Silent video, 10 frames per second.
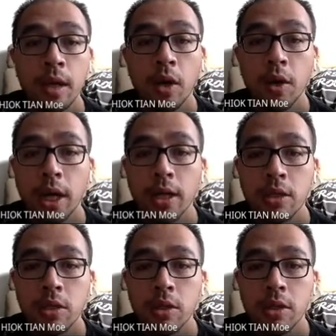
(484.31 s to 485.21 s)
Okay,
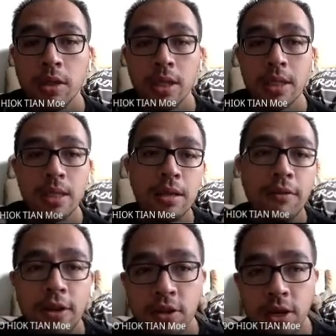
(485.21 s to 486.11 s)
so this is the
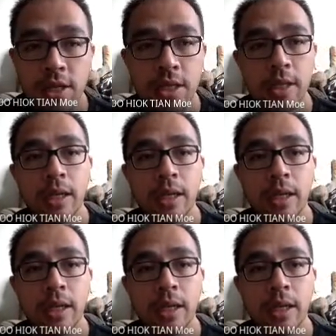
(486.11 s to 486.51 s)
first question.